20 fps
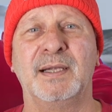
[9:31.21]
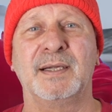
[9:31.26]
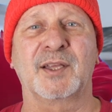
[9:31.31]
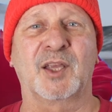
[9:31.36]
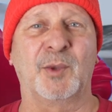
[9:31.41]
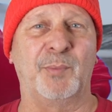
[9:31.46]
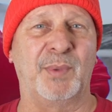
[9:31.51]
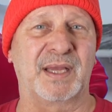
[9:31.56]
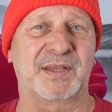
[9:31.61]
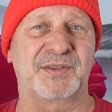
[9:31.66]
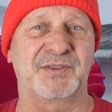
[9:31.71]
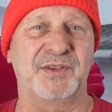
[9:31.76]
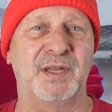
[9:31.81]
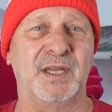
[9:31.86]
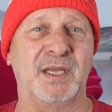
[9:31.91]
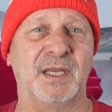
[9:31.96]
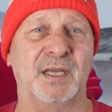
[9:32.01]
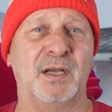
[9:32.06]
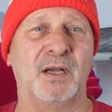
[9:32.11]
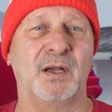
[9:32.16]
Quebec
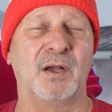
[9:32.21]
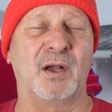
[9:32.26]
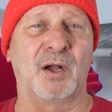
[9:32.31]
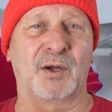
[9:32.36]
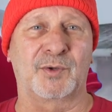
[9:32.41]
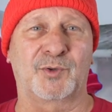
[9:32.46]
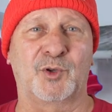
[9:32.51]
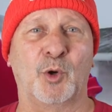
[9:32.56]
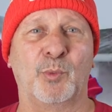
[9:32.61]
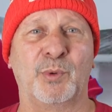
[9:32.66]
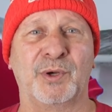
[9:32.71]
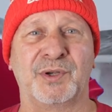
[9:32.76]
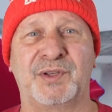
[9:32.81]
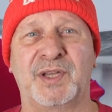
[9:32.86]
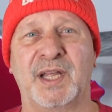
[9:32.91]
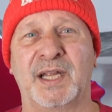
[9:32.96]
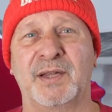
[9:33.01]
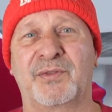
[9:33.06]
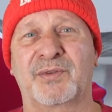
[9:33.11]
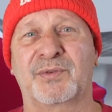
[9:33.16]
City, October
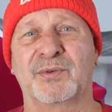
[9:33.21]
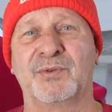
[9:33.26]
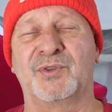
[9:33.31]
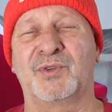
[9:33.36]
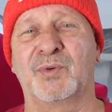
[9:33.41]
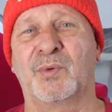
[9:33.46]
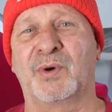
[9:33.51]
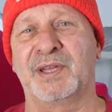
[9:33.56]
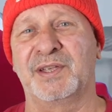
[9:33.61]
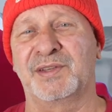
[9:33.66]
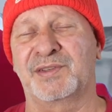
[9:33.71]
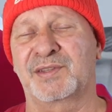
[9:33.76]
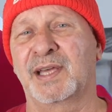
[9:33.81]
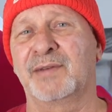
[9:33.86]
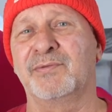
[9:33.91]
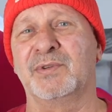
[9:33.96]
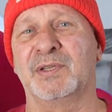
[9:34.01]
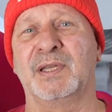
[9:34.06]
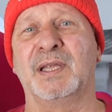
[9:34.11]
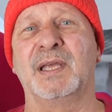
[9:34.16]
10 through
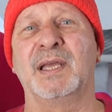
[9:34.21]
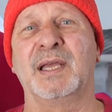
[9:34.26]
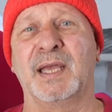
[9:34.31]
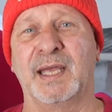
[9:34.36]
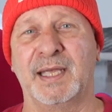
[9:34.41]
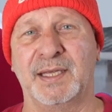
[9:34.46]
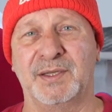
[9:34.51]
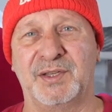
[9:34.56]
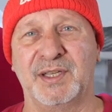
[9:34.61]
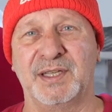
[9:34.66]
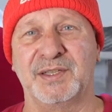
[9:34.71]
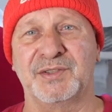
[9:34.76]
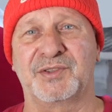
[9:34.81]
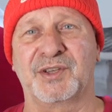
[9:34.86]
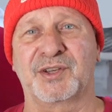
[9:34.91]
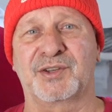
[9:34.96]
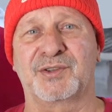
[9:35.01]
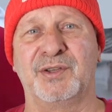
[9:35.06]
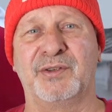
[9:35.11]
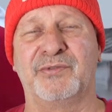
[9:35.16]
27,
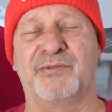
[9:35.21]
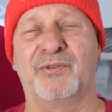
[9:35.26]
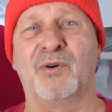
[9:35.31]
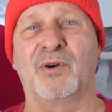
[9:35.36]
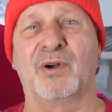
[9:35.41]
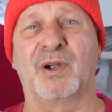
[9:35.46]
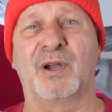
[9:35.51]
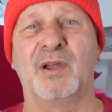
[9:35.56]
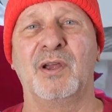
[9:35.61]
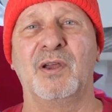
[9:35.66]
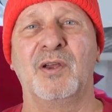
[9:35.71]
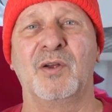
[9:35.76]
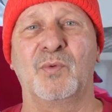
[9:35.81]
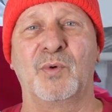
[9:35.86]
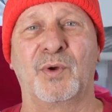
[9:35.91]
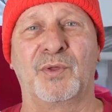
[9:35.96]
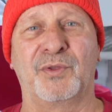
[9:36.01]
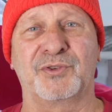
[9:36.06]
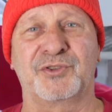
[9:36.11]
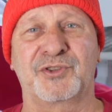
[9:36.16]
1864,
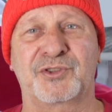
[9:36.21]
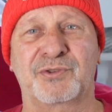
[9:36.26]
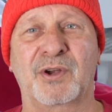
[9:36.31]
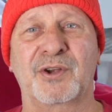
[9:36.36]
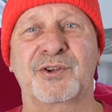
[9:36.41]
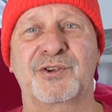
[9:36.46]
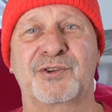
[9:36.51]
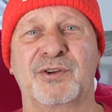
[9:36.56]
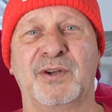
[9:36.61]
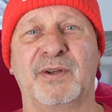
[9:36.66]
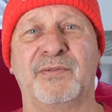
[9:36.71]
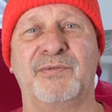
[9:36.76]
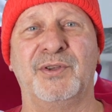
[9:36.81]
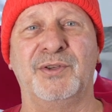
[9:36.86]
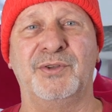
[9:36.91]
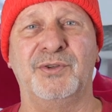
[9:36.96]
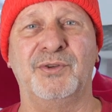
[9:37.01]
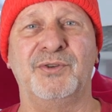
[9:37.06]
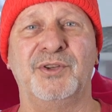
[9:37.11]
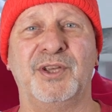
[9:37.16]
where the structure of the
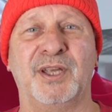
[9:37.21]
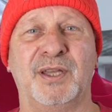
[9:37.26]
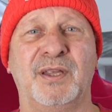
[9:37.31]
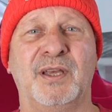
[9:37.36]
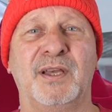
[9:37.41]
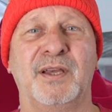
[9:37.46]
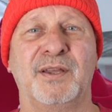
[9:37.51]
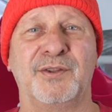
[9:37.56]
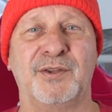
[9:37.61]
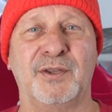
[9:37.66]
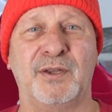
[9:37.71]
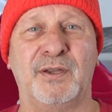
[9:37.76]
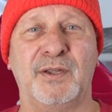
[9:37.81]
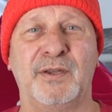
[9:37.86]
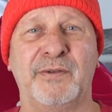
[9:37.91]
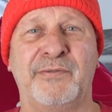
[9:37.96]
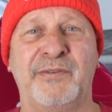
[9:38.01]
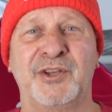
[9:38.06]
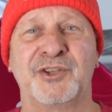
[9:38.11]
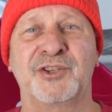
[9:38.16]
union, the
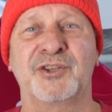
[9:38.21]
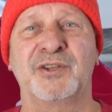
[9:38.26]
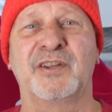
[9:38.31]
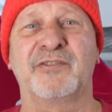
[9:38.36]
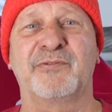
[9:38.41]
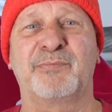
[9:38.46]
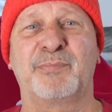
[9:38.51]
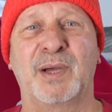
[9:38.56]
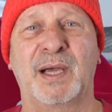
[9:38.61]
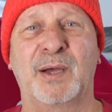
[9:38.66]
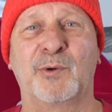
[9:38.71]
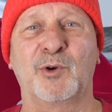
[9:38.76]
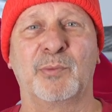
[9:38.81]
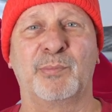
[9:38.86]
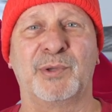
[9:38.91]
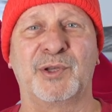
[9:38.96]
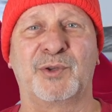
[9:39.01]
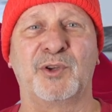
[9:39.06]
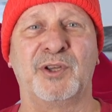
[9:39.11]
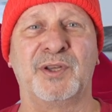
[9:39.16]
division of power
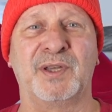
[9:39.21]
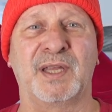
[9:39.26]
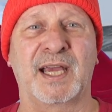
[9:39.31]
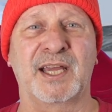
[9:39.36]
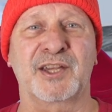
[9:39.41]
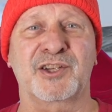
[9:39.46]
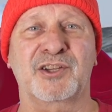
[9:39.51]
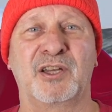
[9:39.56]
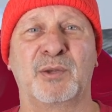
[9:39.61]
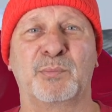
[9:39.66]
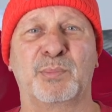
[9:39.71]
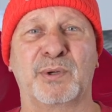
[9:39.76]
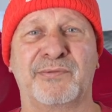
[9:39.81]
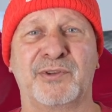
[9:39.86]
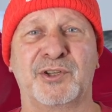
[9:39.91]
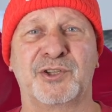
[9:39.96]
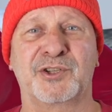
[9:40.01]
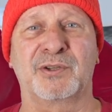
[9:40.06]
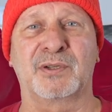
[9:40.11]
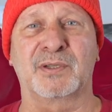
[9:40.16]
between national and
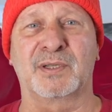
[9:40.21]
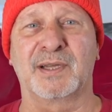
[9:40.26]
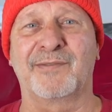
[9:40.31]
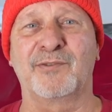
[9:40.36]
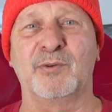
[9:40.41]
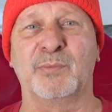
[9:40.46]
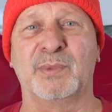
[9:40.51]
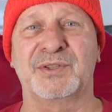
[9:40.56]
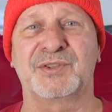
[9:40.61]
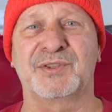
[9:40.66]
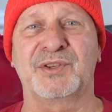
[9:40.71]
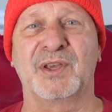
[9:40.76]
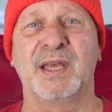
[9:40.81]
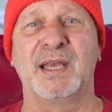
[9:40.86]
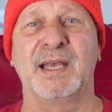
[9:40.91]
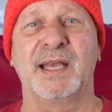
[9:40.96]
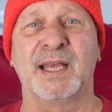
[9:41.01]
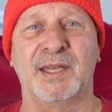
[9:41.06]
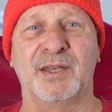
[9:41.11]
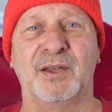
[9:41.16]
provincial governments,
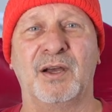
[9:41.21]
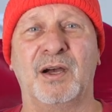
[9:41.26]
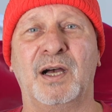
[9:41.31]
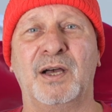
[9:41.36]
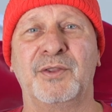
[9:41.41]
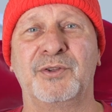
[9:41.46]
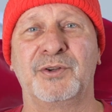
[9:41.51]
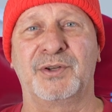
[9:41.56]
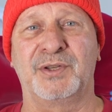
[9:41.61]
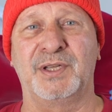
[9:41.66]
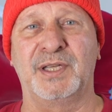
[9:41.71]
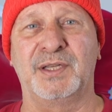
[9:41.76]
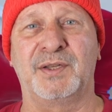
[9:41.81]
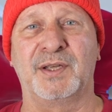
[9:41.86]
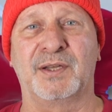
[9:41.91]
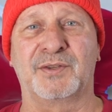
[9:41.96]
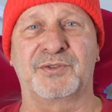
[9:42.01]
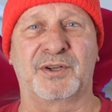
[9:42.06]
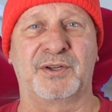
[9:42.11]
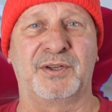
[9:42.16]
and other
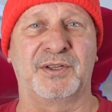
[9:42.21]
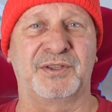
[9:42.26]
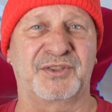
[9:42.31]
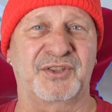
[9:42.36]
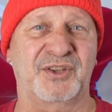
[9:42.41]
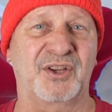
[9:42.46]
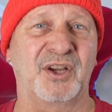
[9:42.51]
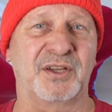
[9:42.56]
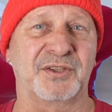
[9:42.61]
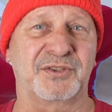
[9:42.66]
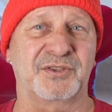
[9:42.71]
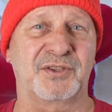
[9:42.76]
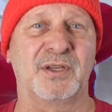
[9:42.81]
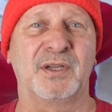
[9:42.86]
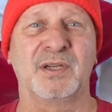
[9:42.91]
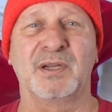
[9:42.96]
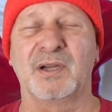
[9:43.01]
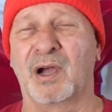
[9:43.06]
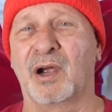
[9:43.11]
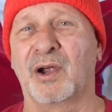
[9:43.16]
details are discussed,
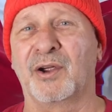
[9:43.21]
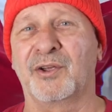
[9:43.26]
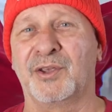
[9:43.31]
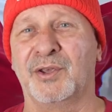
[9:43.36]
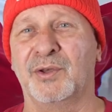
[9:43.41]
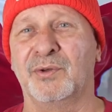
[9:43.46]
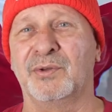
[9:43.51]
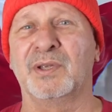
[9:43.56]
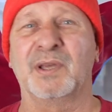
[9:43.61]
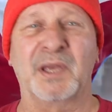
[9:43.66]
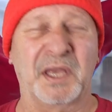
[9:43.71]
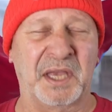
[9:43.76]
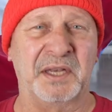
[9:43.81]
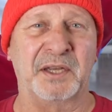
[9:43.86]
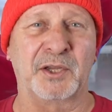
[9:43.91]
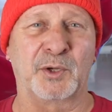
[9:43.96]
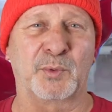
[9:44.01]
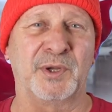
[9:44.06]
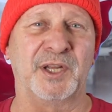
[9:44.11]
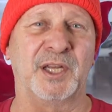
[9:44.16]
argued, and
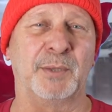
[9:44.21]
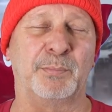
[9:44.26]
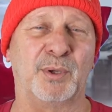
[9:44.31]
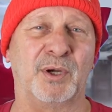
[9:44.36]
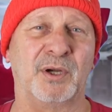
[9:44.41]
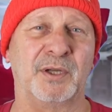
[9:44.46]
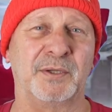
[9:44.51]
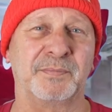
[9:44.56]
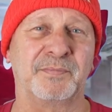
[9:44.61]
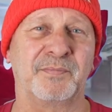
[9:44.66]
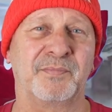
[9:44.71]
agreed upon.